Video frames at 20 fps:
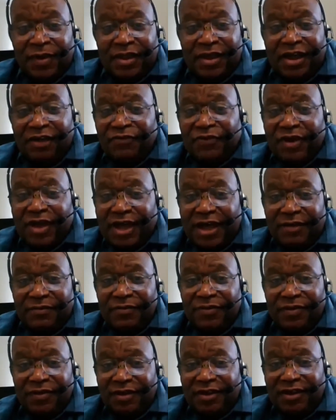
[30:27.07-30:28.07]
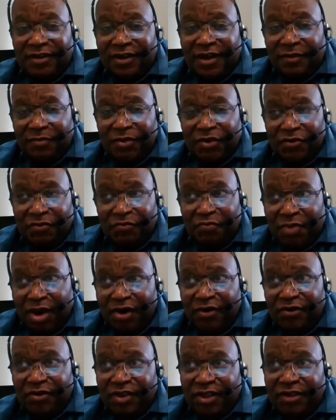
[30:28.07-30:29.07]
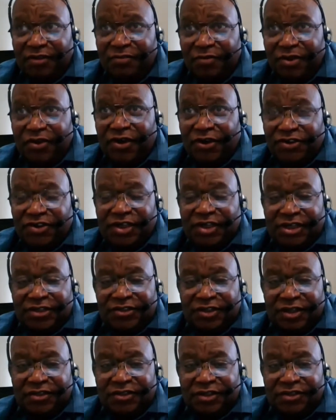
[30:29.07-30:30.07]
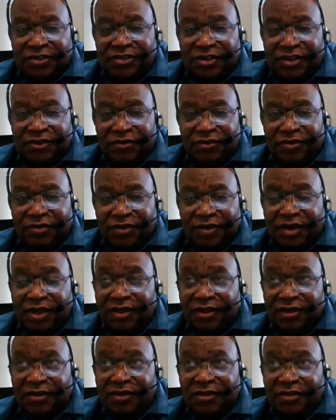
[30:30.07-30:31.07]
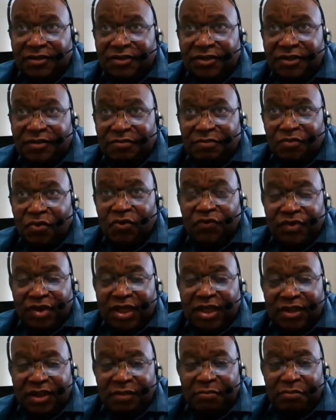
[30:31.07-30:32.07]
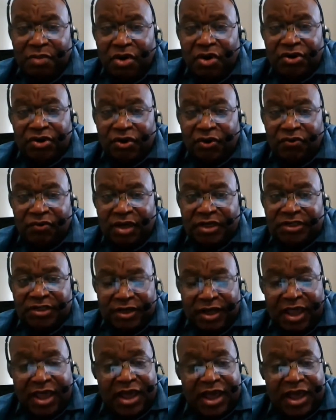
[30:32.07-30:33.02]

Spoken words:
I forgot. I'm going to borrow it because it's a movie that they bought or rented.